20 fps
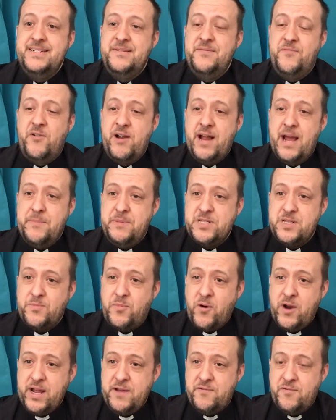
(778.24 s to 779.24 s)
Very happy to
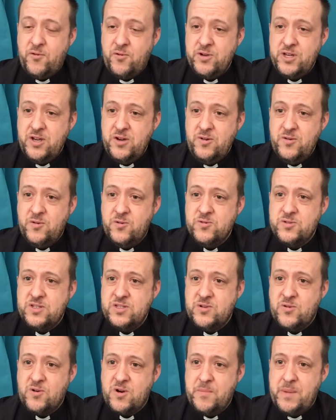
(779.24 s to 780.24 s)
pray for you or to
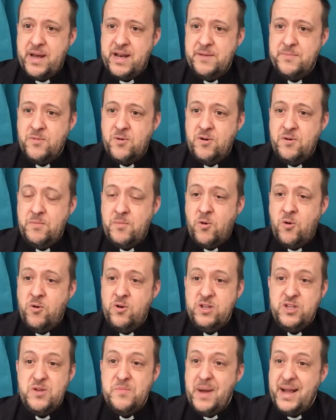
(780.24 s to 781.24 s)
talk about it more.
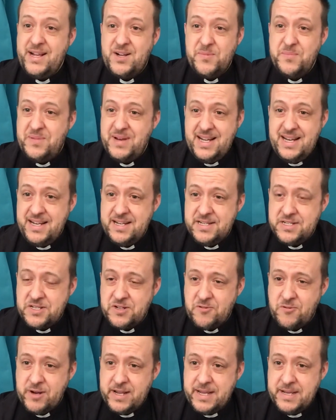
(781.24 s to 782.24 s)
You may completely
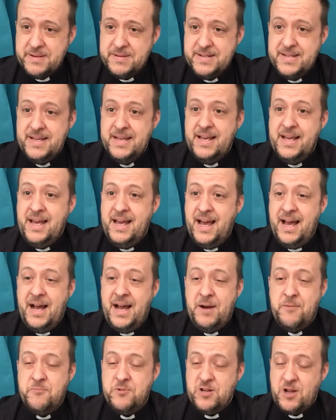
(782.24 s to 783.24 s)
disagree.
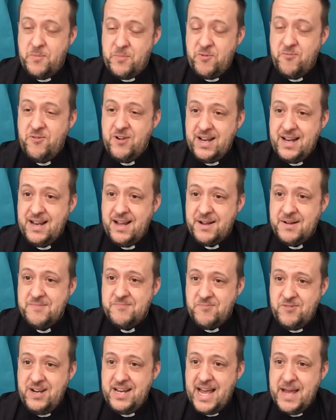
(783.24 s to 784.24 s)
I'd be
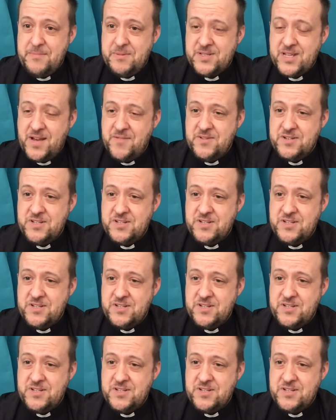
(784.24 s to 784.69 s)
really happy to have a